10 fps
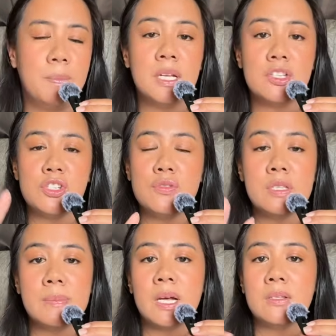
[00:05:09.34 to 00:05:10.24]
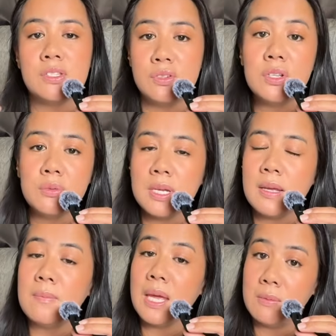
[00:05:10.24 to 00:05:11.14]
But choose about 2 to 3,
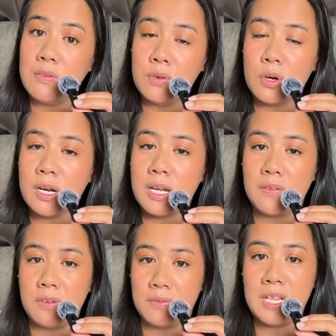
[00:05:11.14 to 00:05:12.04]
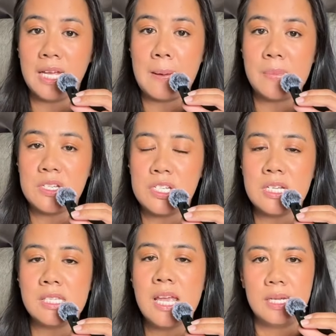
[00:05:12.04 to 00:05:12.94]
maybe 4 if you're feeling ambitious.